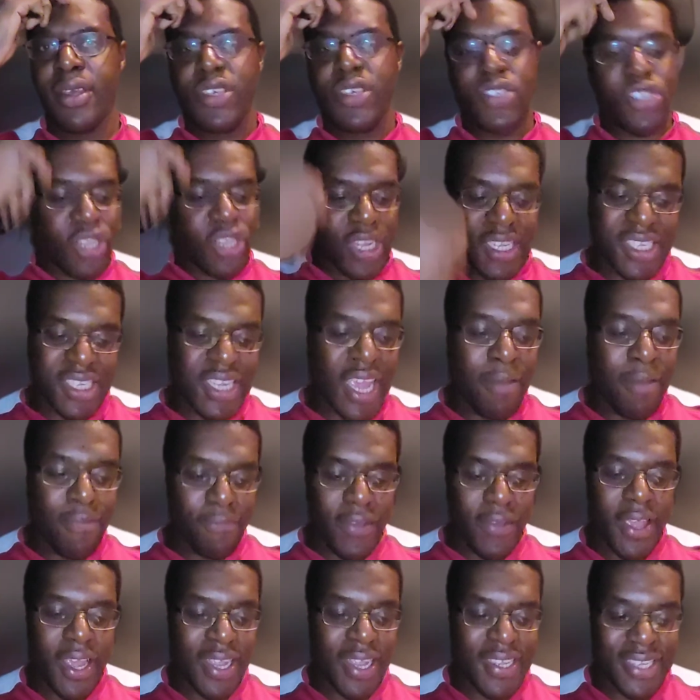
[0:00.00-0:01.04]
So the same
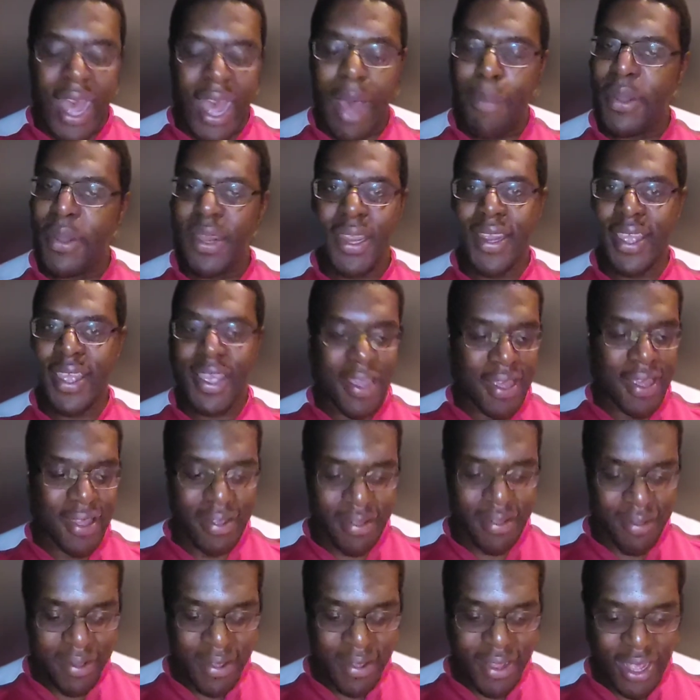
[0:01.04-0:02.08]
thing is happening here.
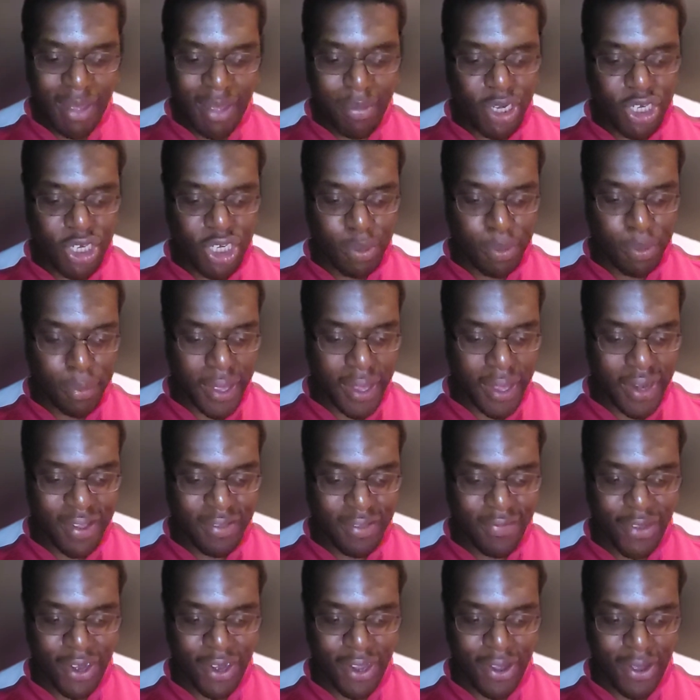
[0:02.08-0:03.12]
Let me just play
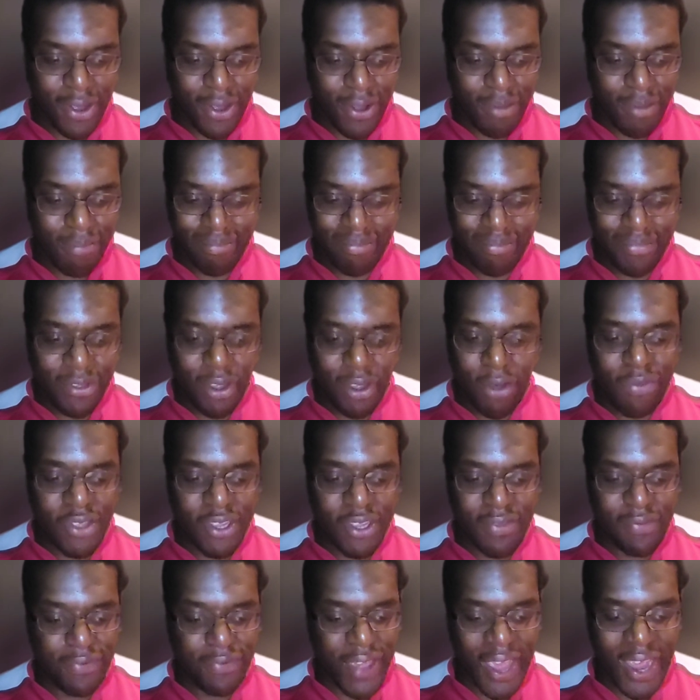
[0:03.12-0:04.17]
this video of
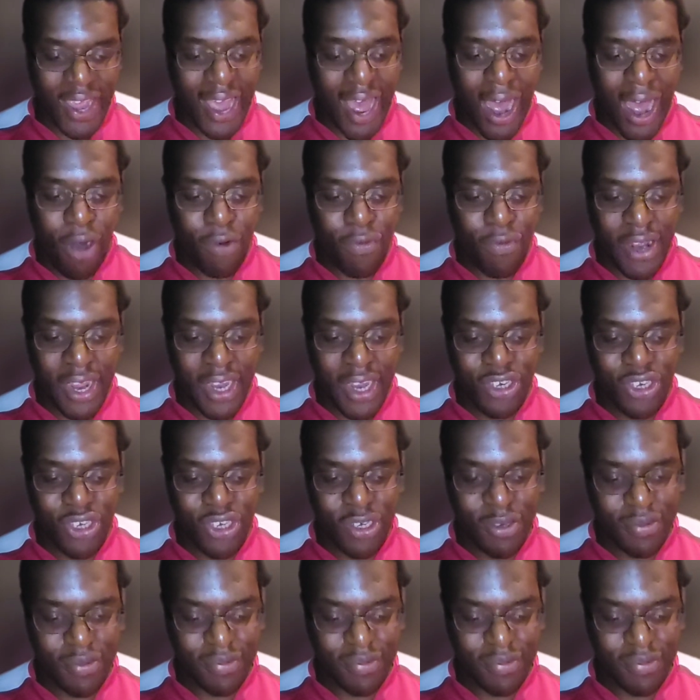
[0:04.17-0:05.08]
this fake outrage.